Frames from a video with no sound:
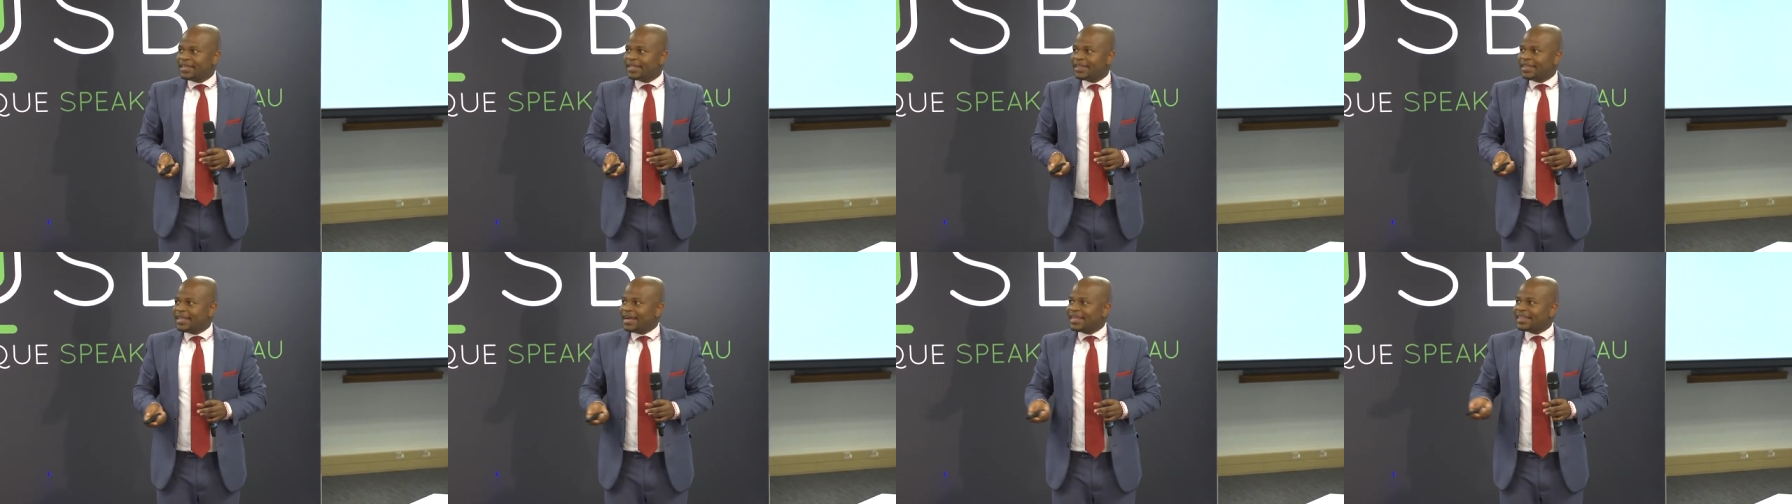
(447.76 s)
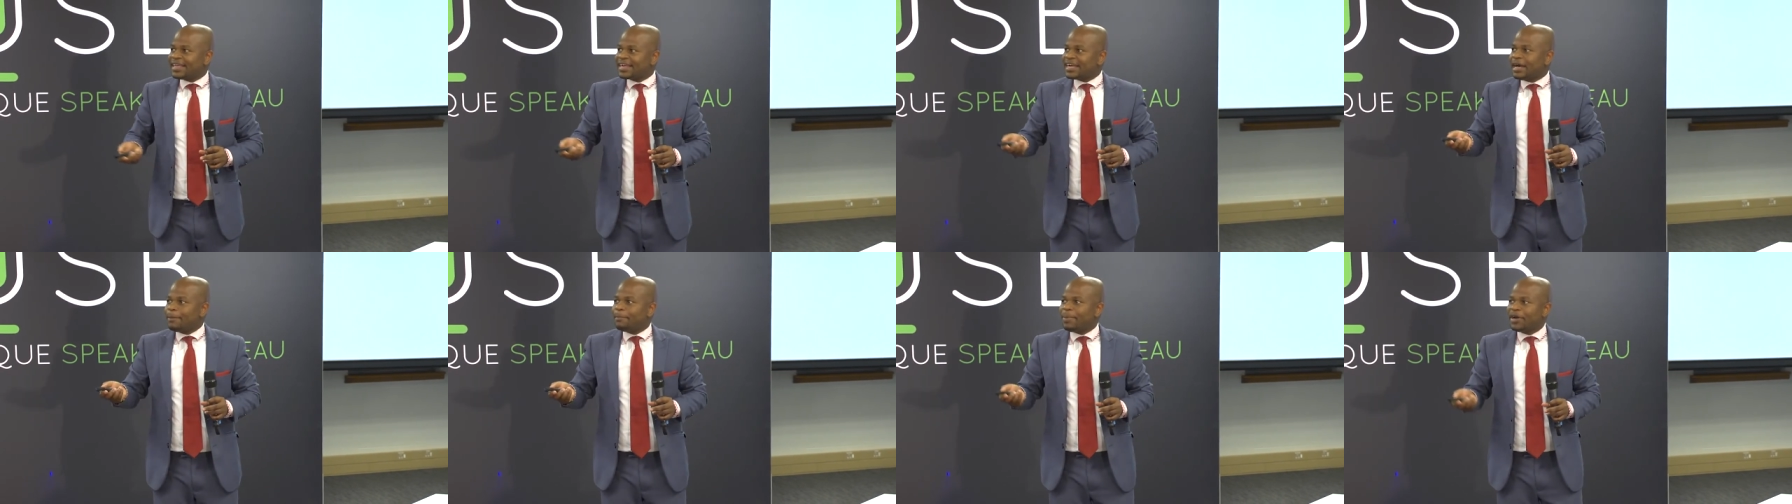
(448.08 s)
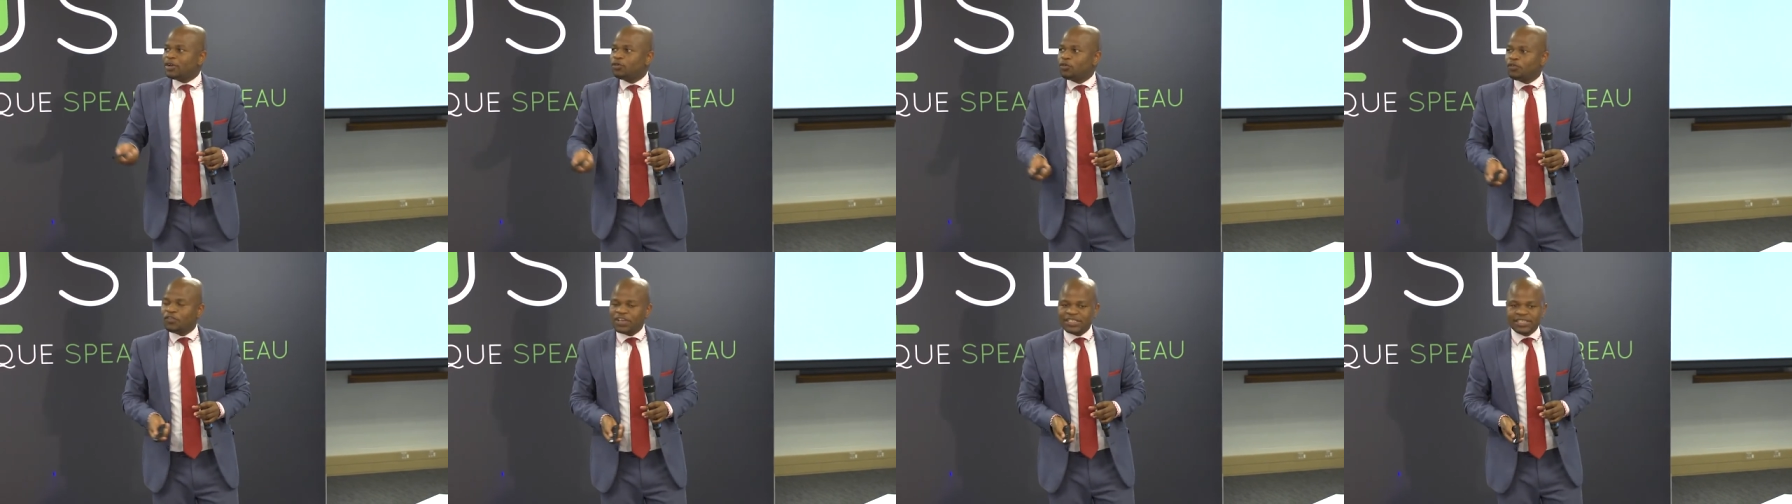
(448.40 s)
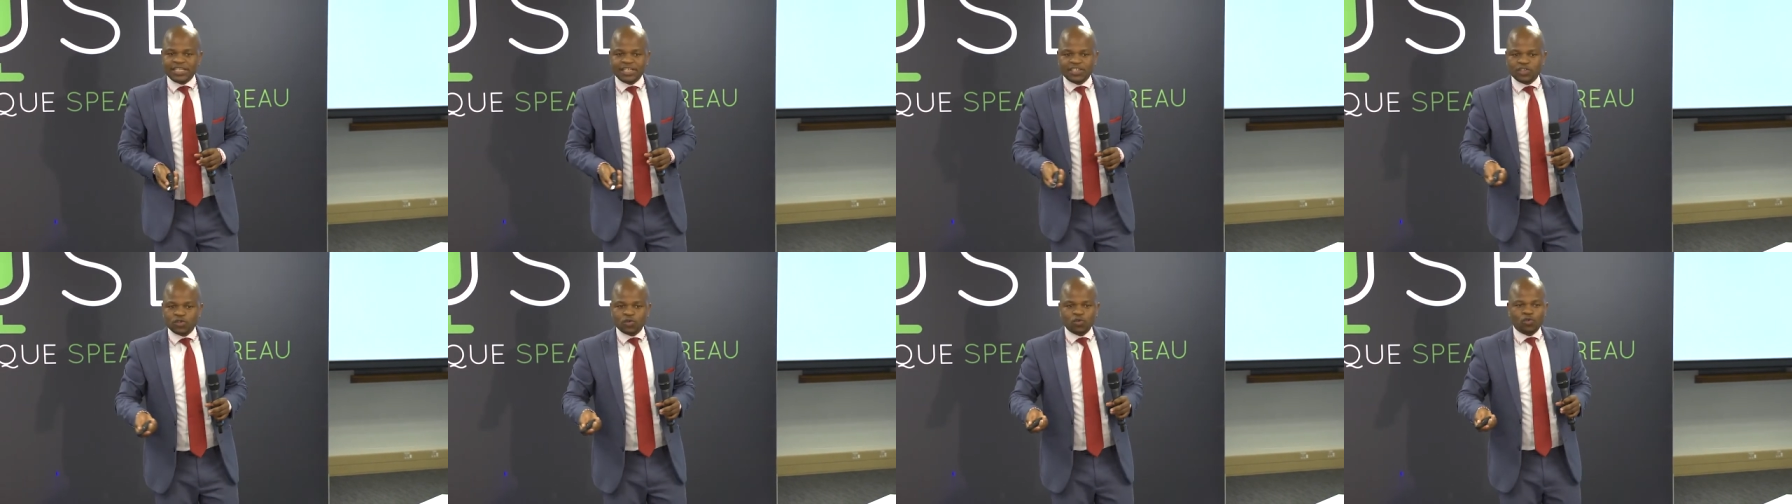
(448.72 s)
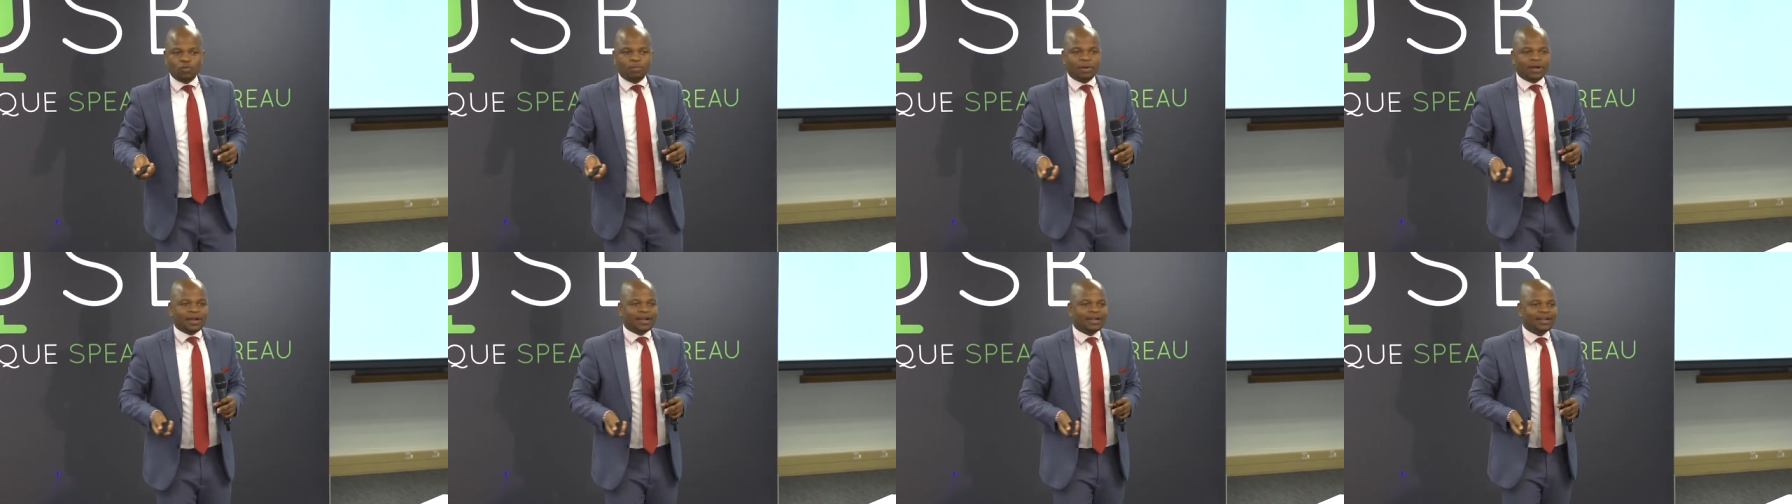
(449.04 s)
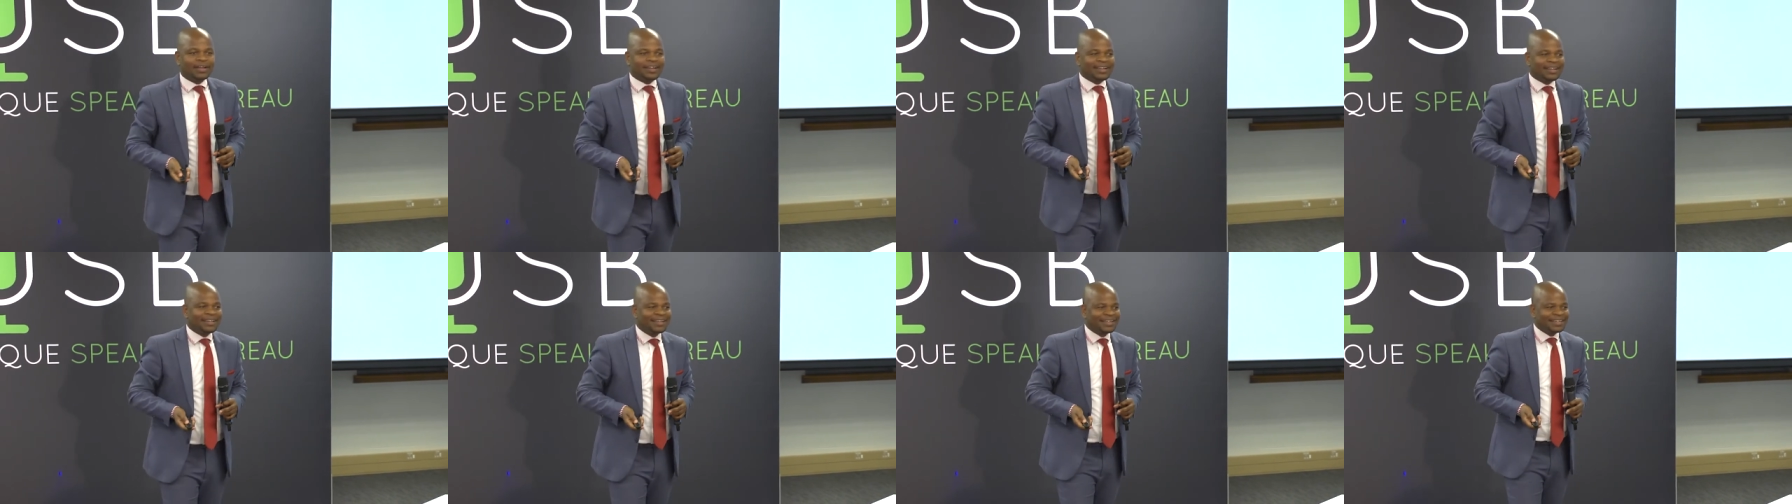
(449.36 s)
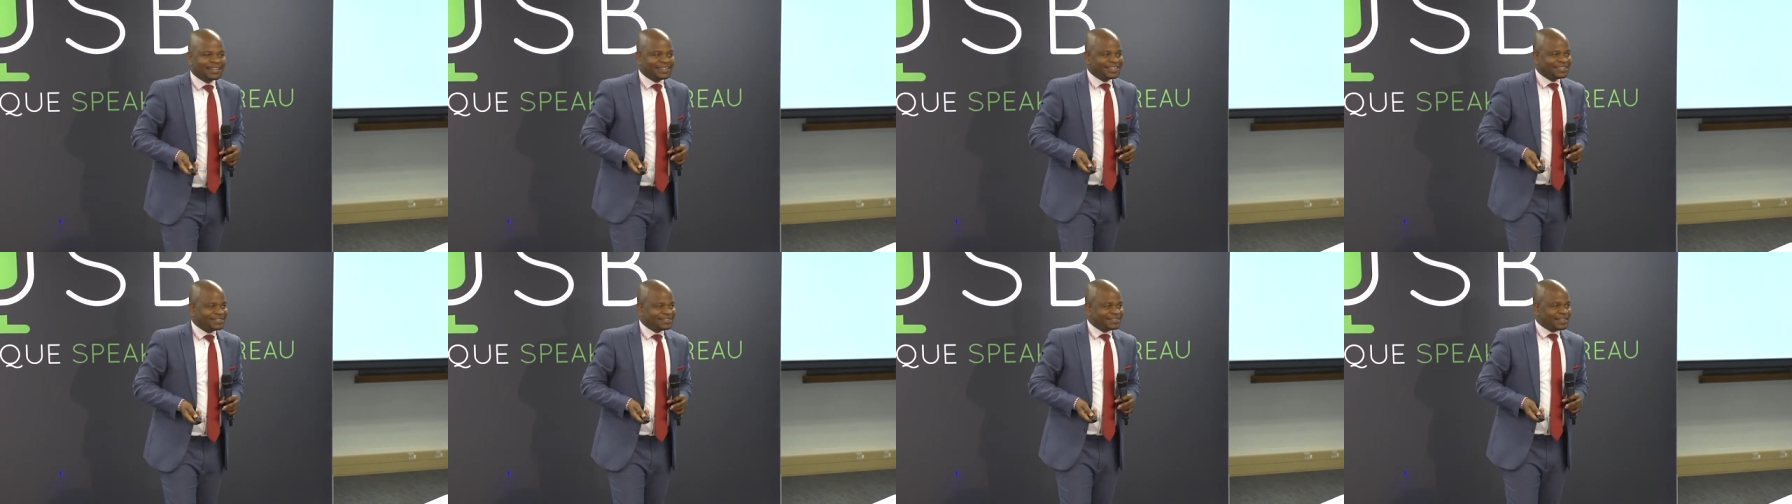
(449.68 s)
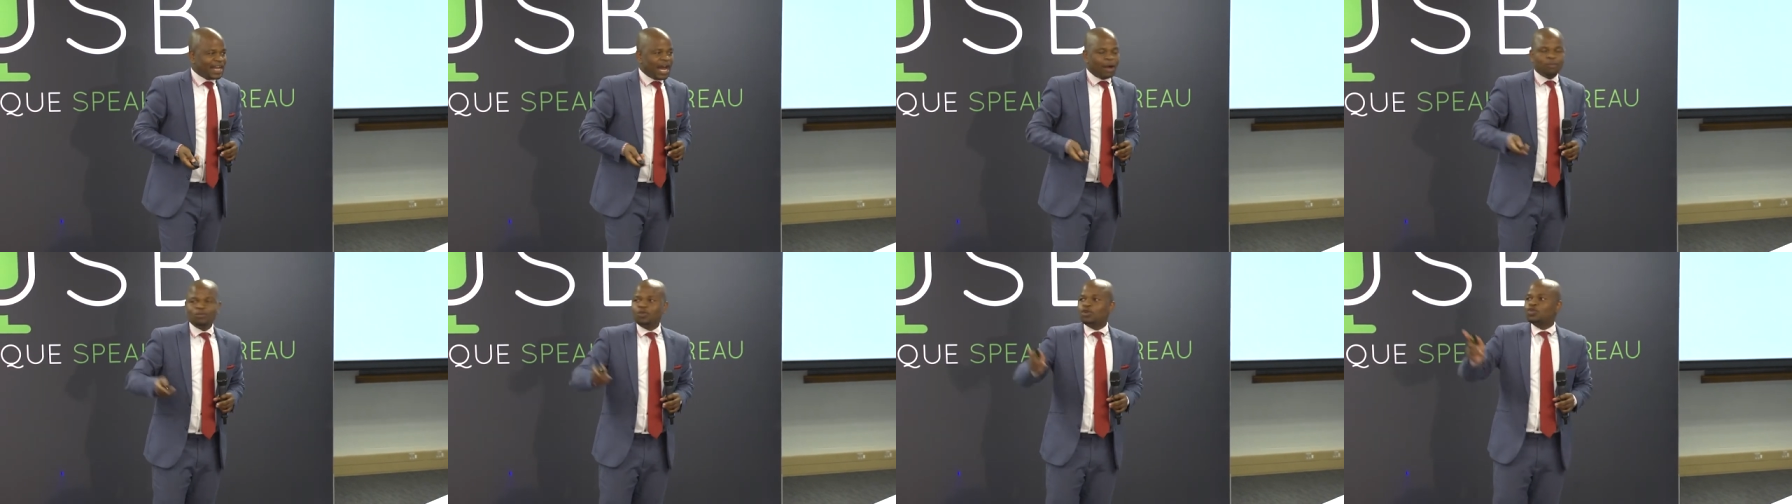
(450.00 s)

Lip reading: The other company, obviously, it's Uber. I'm